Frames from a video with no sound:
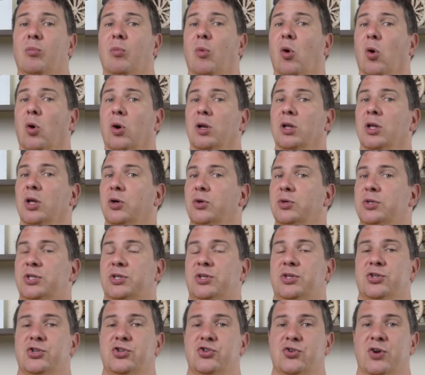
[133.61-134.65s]
more load to
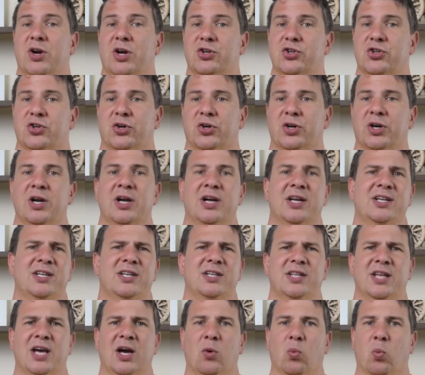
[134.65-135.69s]
the structure,
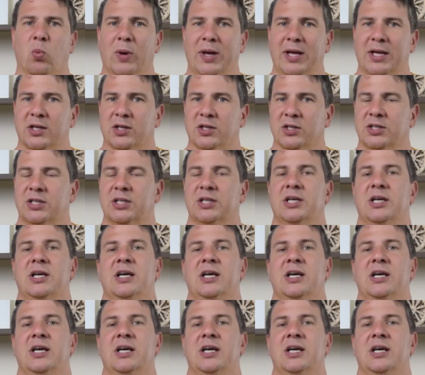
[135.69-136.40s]
to that weld,